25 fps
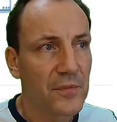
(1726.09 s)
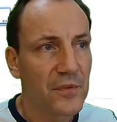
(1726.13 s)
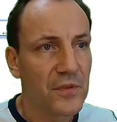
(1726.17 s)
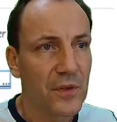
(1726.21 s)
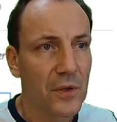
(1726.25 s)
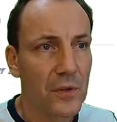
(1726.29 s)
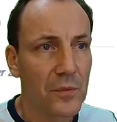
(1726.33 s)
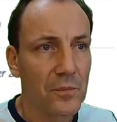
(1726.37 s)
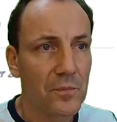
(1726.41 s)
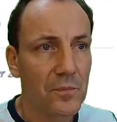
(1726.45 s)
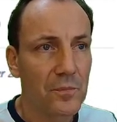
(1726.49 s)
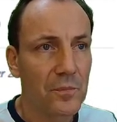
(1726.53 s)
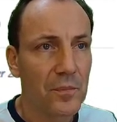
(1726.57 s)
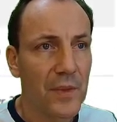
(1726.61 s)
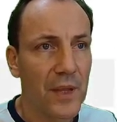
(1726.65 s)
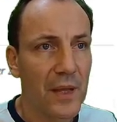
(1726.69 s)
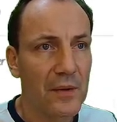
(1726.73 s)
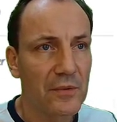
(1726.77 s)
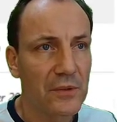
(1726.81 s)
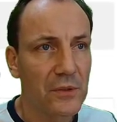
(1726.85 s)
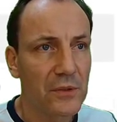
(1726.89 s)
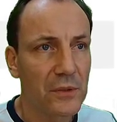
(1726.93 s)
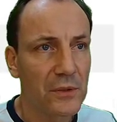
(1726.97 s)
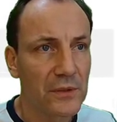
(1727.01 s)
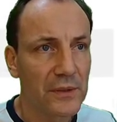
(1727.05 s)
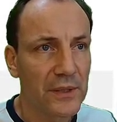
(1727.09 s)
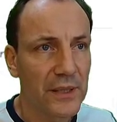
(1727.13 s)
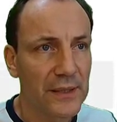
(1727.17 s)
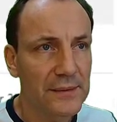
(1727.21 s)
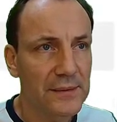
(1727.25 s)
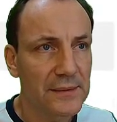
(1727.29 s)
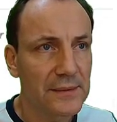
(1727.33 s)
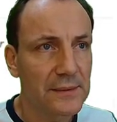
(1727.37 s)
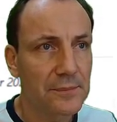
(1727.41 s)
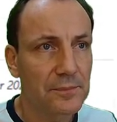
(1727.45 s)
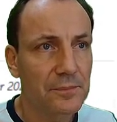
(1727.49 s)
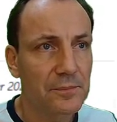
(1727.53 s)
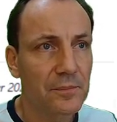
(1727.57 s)
So having done
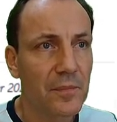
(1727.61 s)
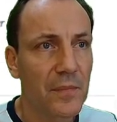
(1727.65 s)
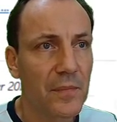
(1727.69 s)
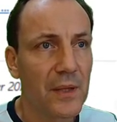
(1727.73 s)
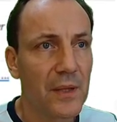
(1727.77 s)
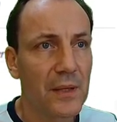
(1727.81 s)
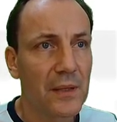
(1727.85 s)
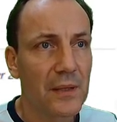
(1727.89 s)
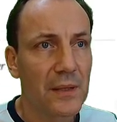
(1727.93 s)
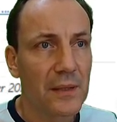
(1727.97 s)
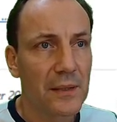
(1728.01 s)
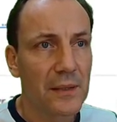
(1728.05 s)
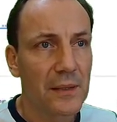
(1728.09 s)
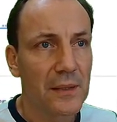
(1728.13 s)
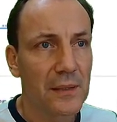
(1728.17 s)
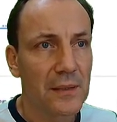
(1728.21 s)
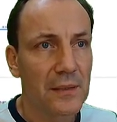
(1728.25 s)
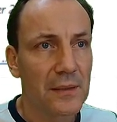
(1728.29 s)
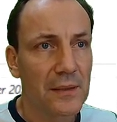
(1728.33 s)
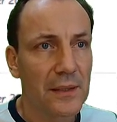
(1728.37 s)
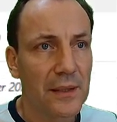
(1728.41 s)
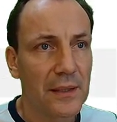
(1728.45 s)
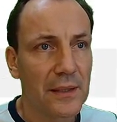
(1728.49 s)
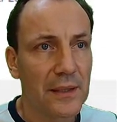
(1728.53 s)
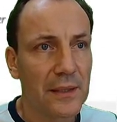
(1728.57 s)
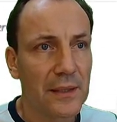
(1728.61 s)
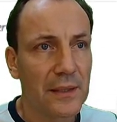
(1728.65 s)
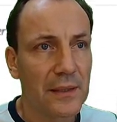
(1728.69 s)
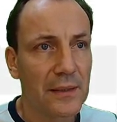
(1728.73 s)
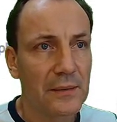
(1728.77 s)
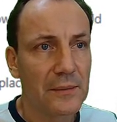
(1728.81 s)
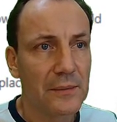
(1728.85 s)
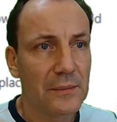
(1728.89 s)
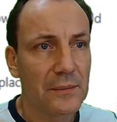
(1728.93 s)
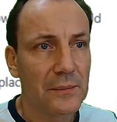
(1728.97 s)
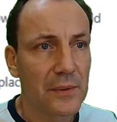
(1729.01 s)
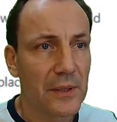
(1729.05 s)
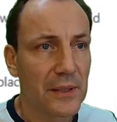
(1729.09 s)
that,
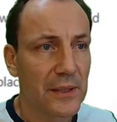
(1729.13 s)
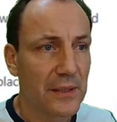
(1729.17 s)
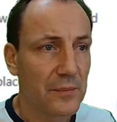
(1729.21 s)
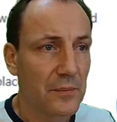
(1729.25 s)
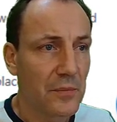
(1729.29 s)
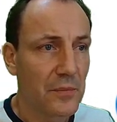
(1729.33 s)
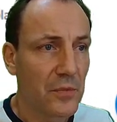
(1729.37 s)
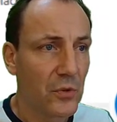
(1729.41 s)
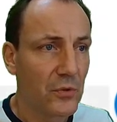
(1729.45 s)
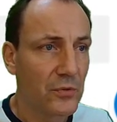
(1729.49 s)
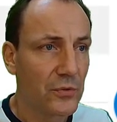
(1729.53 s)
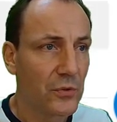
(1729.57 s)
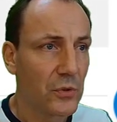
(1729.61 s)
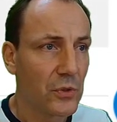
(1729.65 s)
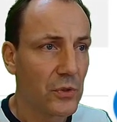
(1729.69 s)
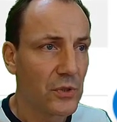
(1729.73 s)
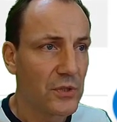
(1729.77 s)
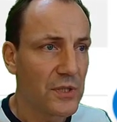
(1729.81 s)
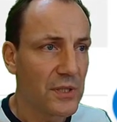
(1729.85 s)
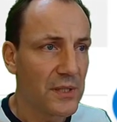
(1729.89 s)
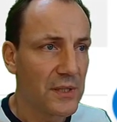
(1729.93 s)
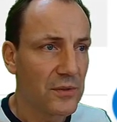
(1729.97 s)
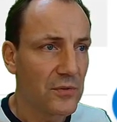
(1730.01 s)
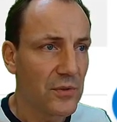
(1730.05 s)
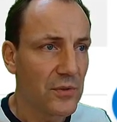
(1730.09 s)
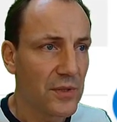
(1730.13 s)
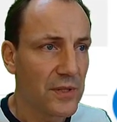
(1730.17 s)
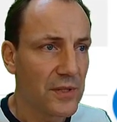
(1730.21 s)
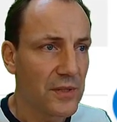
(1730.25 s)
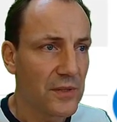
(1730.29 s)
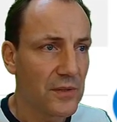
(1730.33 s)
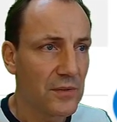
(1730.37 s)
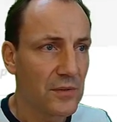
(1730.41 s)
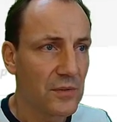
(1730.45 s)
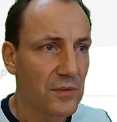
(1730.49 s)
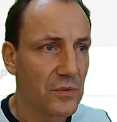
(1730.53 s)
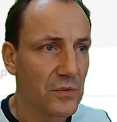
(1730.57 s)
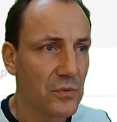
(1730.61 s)
I am of course
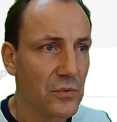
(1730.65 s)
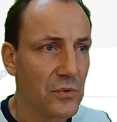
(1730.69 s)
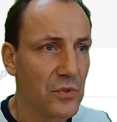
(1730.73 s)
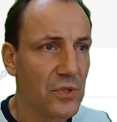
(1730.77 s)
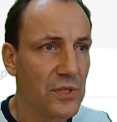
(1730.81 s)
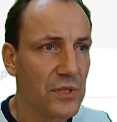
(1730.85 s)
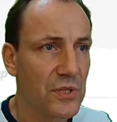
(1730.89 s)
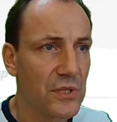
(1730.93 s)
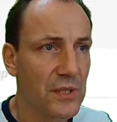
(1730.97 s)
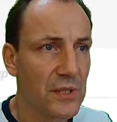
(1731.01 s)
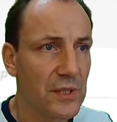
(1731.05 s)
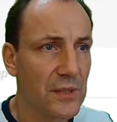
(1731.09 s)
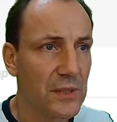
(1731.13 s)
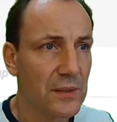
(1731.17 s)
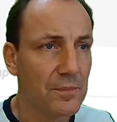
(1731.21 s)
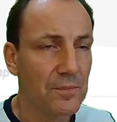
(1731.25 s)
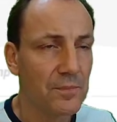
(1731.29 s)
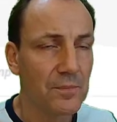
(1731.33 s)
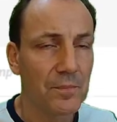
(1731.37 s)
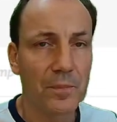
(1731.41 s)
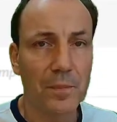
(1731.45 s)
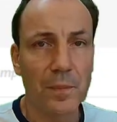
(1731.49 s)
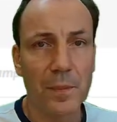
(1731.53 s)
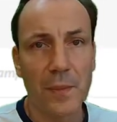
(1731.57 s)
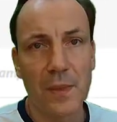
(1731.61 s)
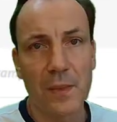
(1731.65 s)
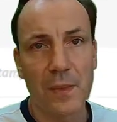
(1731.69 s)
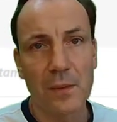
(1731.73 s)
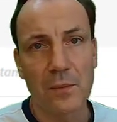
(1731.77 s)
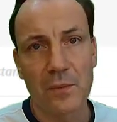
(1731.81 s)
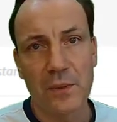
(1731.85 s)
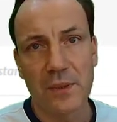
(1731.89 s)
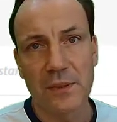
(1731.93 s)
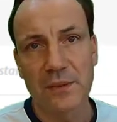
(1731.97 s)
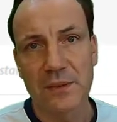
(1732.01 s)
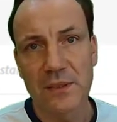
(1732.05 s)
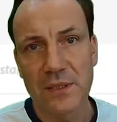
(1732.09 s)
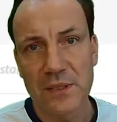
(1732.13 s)
interested to see
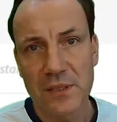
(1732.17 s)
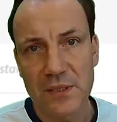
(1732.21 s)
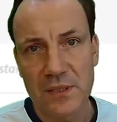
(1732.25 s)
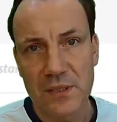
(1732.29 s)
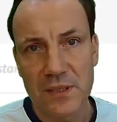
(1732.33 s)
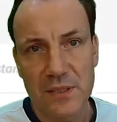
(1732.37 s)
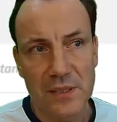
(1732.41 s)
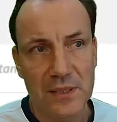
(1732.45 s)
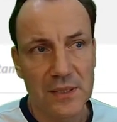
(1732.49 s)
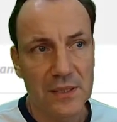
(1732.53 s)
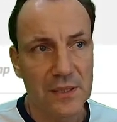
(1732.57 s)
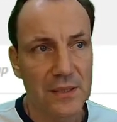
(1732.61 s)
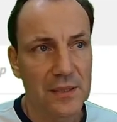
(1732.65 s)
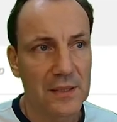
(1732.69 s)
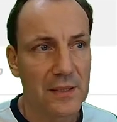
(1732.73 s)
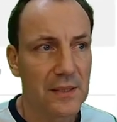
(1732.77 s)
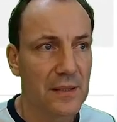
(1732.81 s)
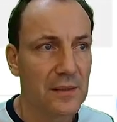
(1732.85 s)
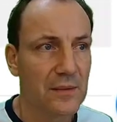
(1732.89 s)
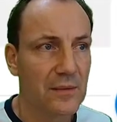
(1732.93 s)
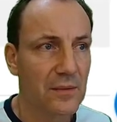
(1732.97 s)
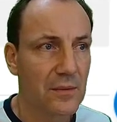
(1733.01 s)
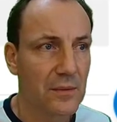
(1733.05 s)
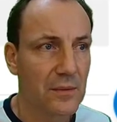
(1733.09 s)
whether this is indeed